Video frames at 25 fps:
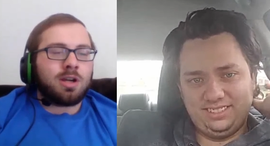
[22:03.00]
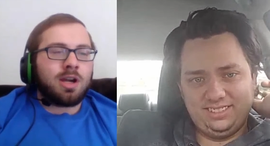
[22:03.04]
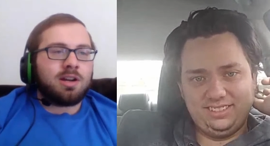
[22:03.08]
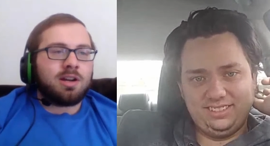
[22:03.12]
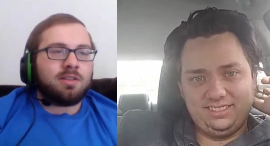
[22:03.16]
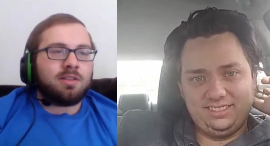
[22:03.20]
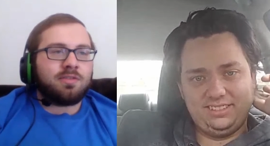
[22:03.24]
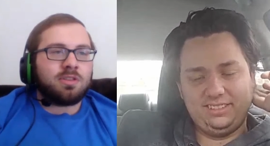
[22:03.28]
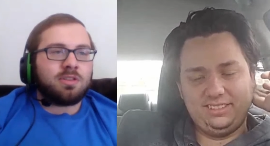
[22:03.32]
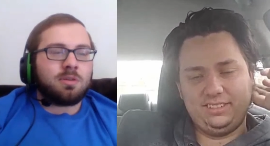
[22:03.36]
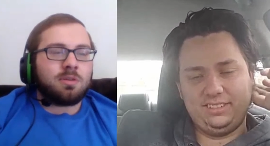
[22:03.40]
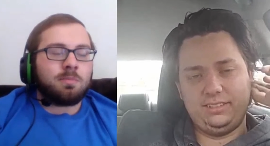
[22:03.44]
Speaker 1: you're
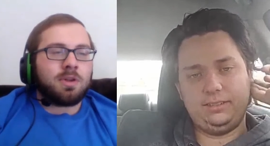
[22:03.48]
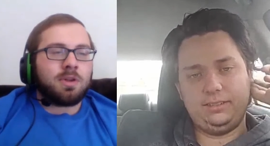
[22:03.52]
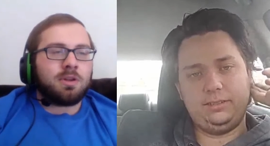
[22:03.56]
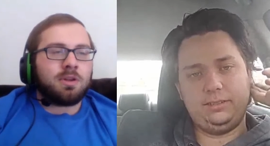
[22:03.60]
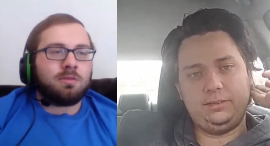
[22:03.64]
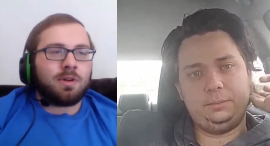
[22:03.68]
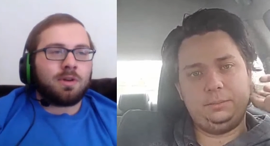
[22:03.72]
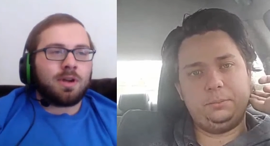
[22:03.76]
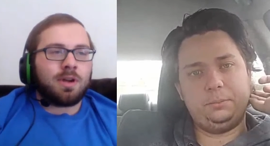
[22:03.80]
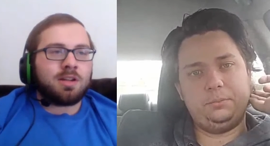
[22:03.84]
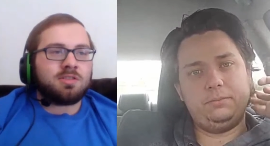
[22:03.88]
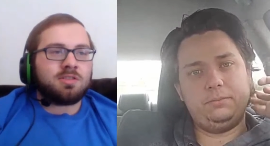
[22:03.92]
kind of in the
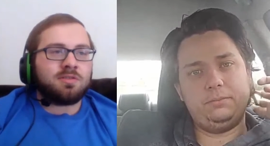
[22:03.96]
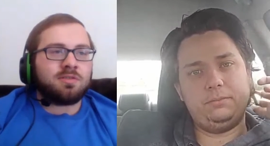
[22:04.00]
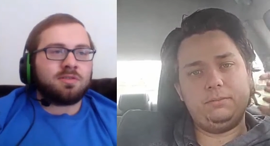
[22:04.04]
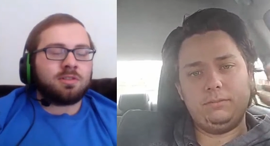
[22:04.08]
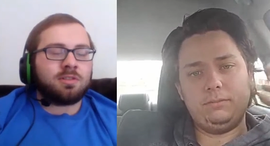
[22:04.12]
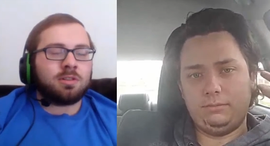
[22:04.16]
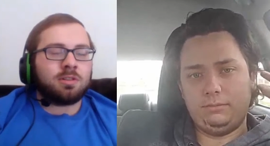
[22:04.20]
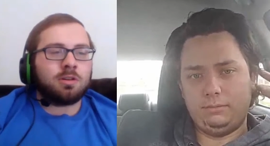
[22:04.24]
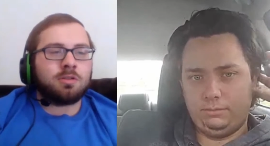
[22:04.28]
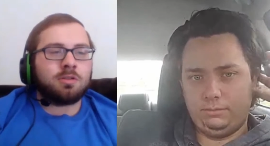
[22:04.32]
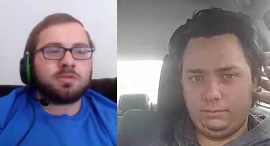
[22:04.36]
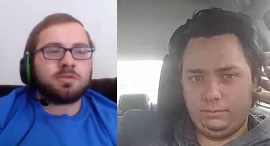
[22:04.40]
mid range
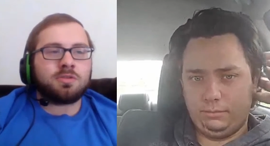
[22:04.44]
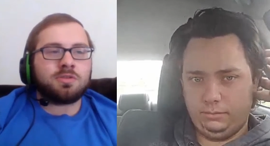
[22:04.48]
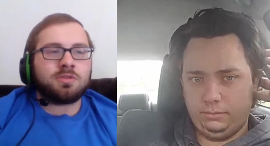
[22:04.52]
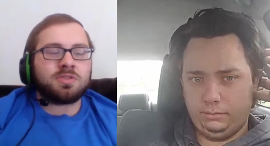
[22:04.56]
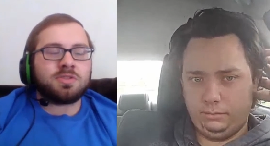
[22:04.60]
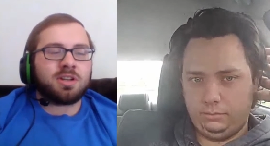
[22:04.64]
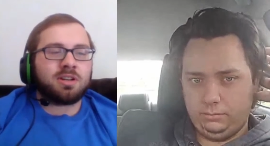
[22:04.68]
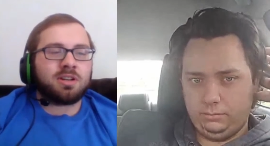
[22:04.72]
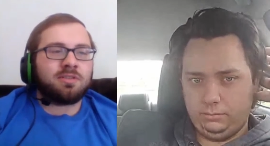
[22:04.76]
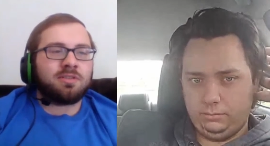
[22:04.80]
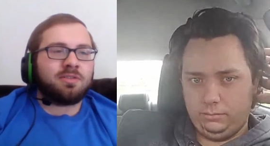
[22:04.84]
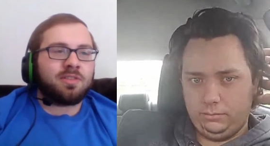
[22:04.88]
of
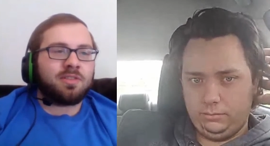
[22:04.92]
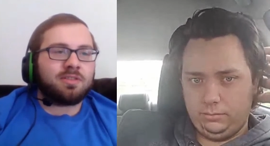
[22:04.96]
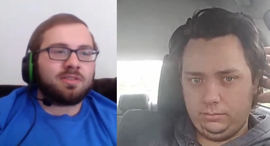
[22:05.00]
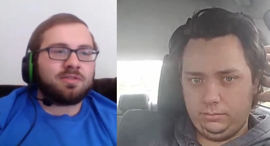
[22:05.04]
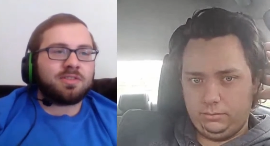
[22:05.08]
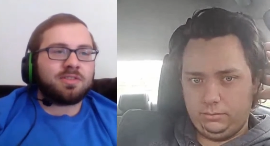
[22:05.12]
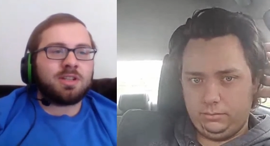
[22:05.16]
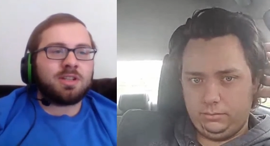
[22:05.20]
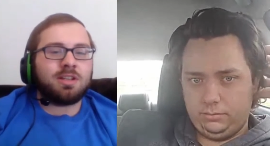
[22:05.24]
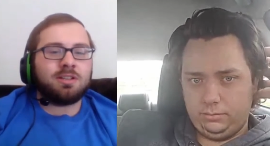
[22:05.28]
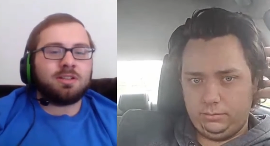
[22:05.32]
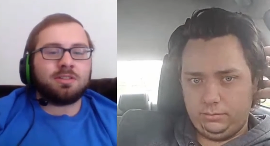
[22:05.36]
closers, like
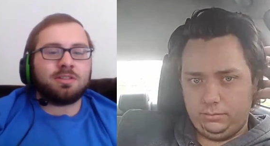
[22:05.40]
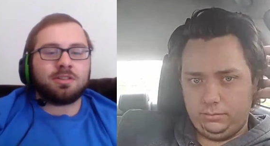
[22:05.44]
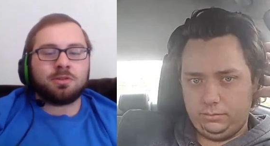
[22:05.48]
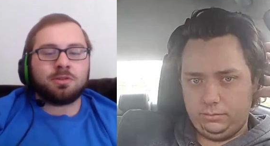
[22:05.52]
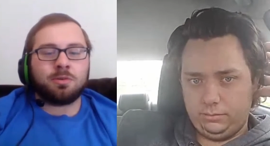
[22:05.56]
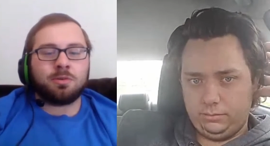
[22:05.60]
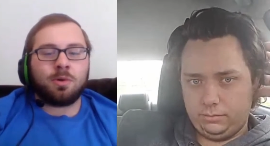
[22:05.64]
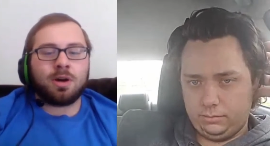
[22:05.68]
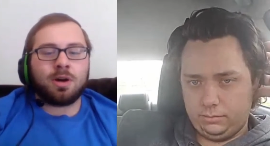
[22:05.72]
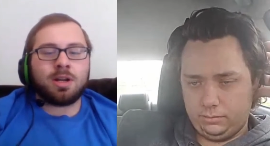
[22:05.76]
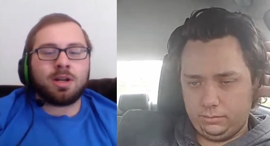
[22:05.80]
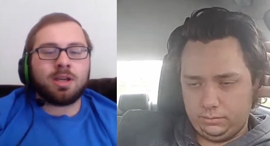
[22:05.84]
15 to
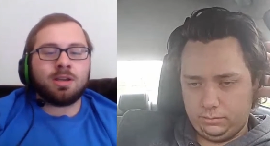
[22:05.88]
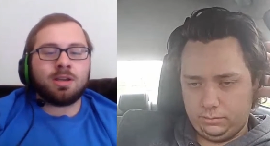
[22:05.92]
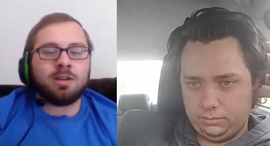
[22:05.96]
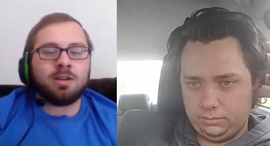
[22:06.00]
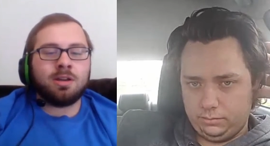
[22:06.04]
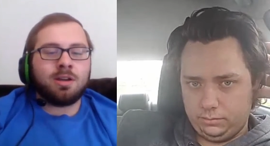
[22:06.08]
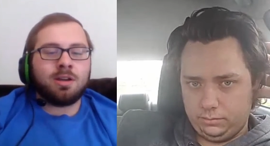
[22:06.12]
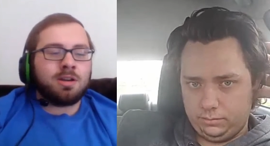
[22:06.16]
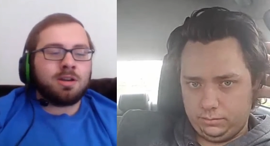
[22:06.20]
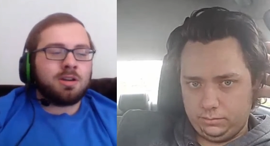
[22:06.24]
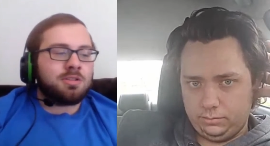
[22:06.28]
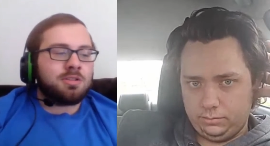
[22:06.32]

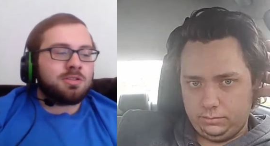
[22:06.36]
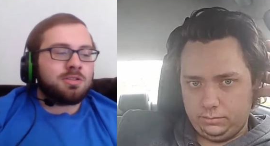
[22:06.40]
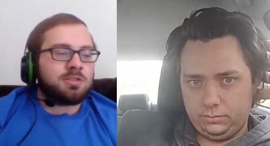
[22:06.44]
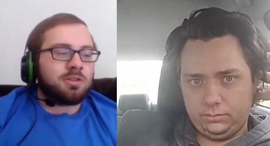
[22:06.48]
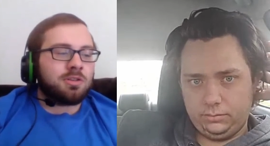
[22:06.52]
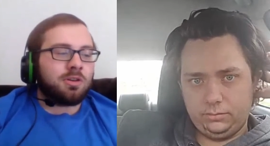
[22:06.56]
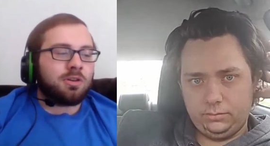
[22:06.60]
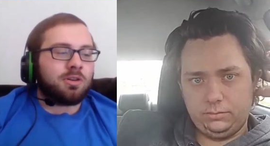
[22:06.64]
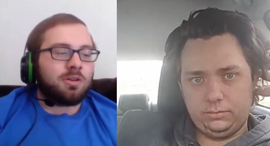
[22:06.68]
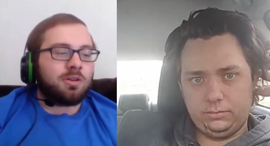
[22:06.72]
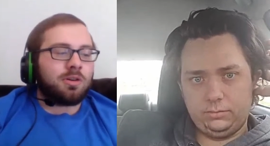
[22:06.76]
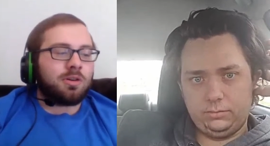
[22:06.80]
20.
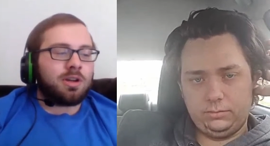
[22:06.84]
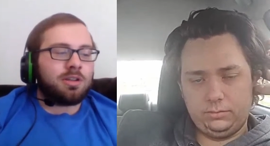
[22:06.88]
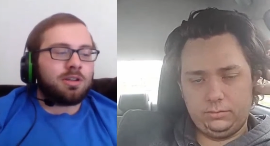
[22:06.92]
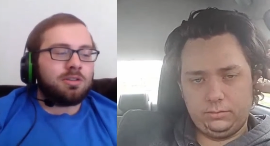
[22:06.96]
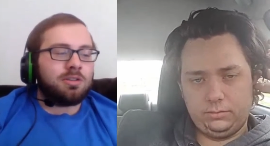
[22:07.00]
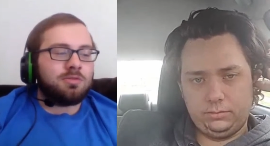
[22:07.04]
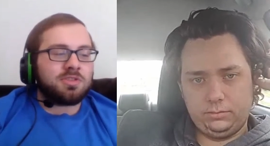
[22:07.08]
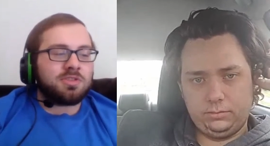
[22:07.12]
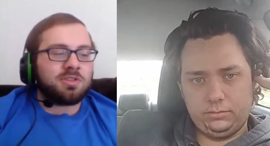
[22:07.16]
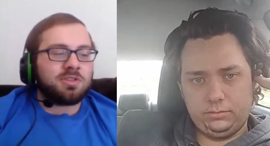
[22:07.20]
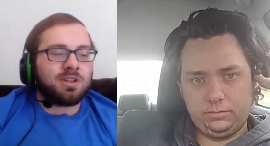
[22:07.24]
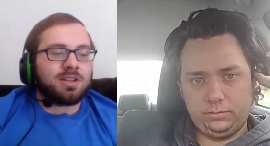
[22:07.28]
So
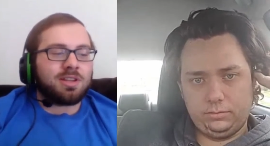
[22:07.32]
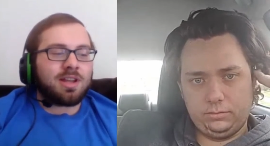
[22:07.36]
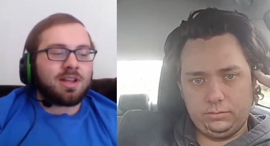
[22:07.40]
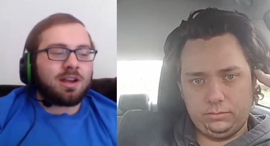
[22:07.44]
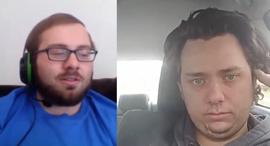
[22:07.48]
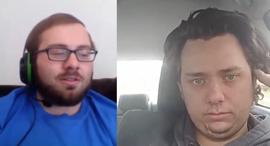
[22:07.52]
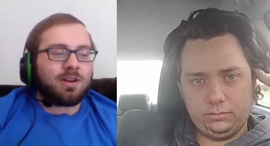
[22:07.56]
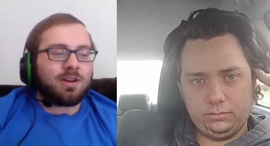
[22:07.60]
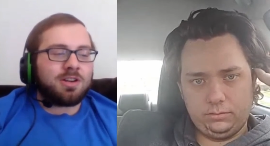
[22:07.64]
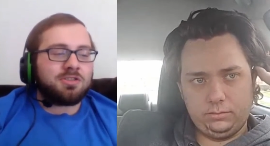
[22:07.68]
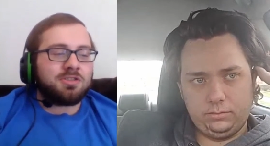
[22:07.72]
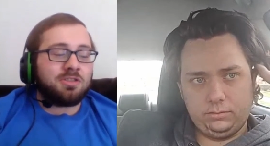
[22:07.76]
usually in
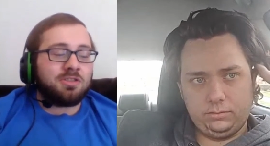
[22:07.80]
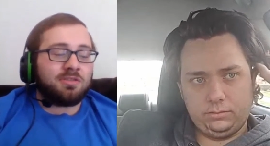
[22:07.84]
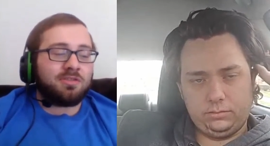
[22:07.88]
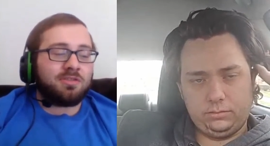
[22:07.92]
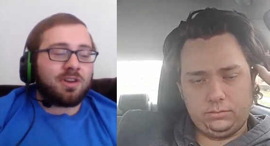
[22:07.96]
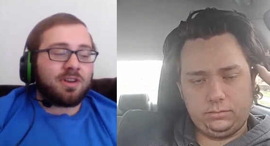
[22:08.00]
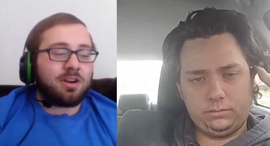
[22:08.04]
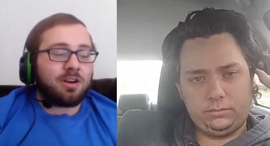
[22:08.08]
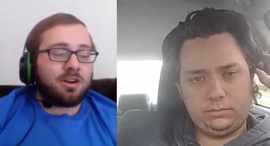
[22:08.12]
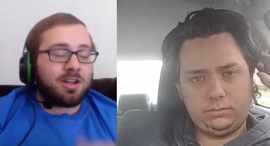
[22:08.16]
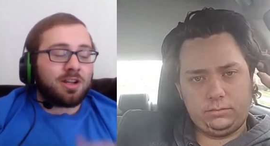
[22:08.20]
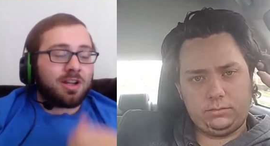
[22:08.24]
that range, you're
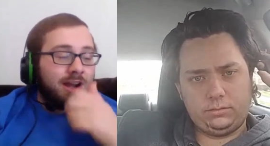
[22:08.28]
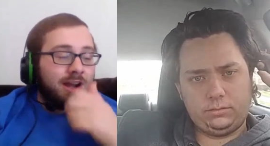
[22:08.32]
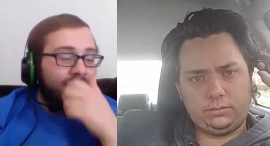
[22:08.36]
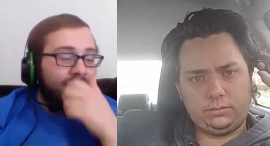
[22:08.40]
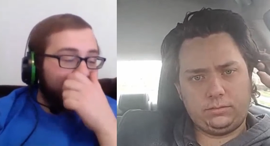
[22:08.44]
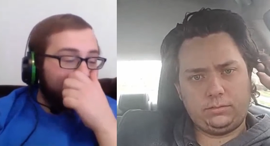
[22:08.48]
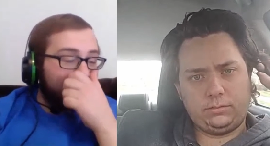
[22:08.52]
very